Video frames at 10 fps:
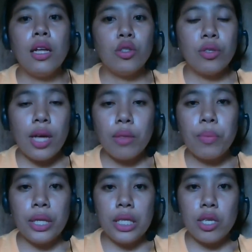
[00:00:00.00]
to that
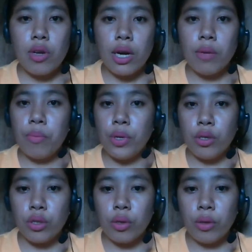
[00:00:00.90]
particular
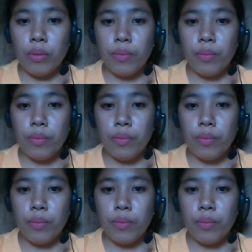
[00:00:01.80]
person.